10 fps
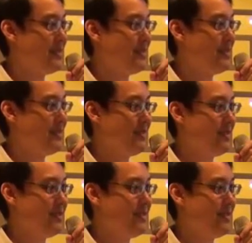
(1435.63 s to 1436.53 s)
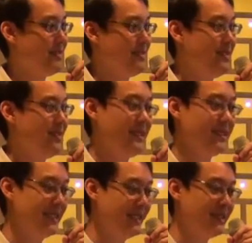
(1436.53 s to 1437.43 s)
Okay. So it's
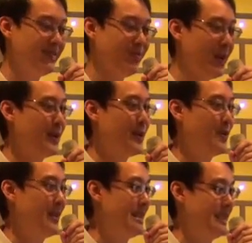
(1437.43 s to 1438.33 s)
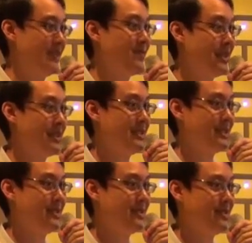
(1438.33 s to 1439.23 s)
actually part of their
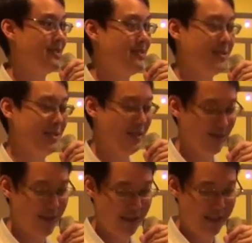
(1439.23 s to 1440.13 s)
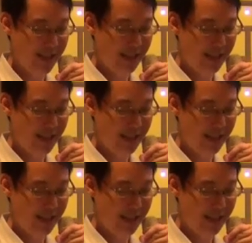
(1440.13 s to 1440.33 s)
civilization. So it's quite